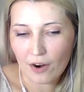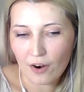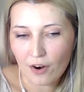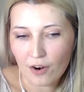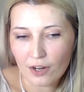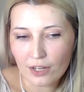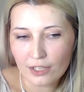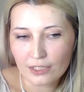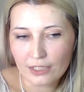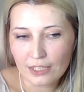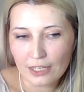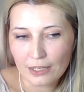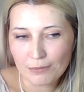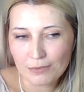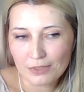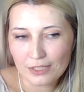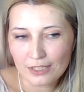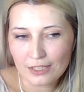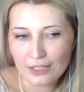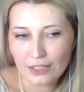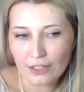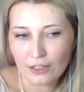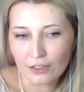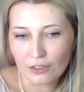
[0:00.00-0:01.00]
I already am
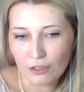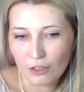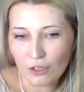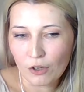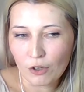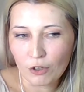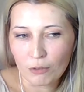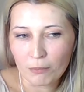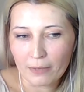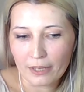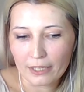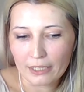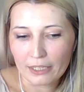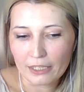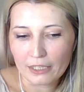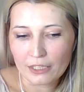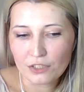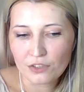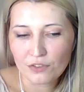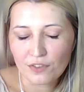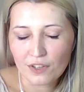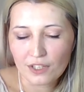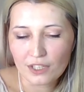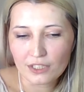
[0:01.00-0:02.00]
sitting on a gold mine,
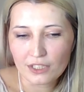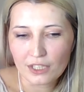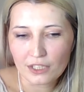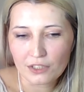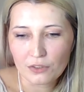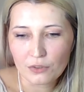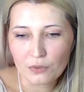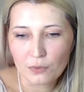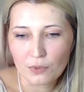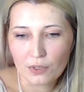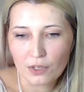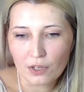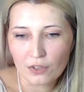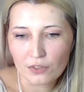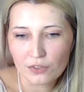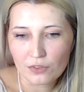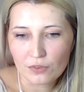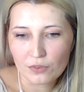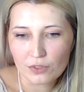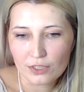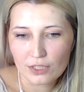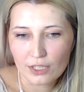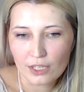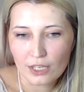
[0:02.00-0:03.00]
and it's funny that you were
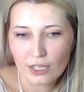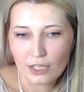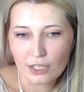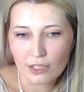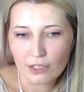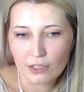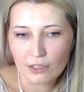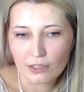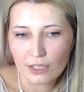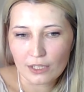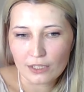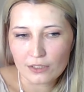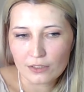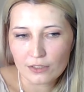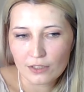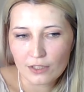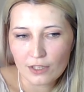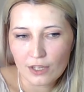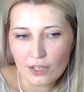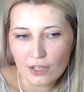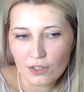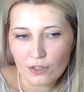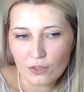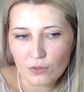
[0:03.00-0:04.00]
also saying that
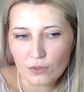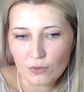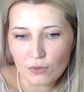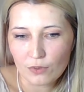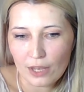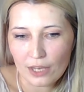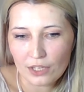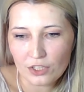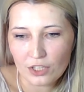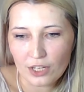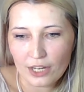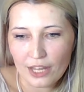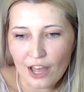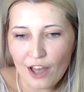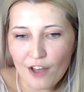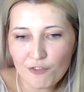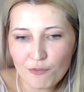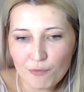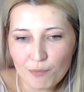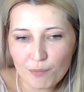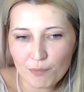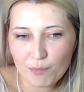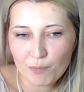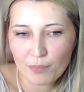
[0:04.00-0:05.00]
you actually
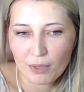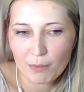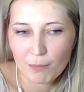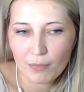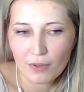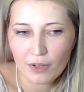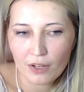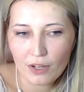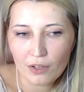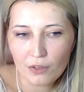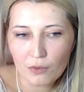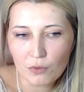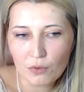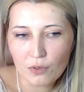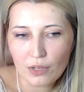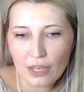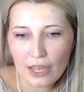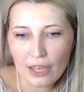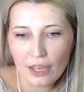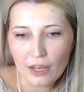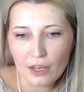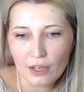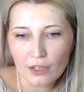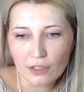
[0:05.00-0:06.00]
have people who
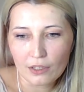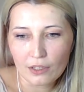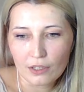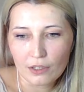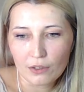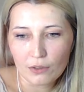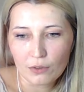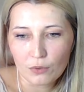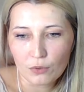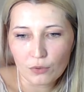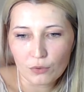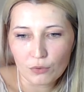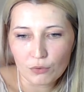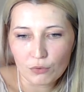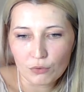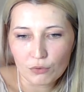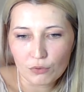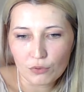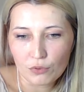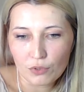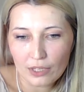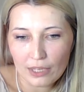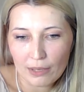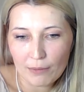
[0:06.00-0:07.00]
can
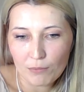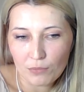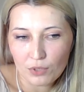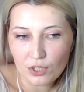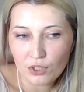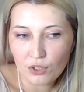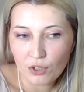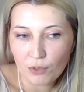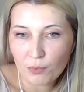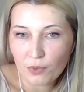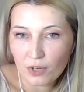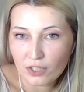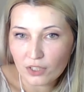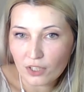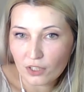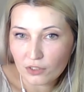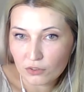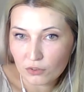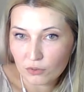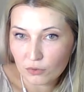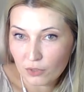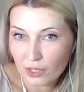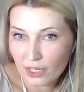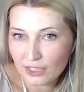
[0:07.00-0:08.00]
who you can bring your
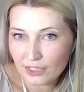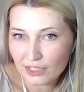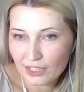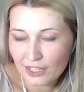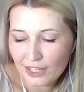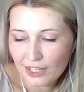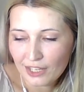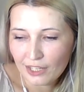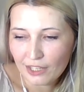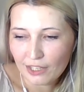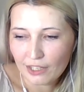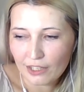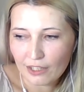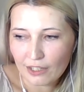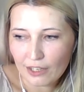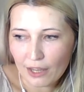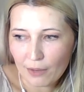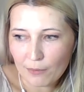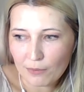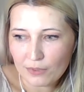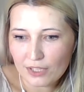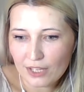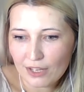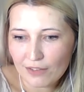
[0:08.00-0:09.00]
product to, right? Uh,
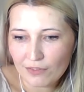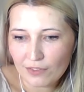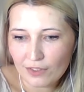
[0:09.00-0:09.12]
I was mm-hmm.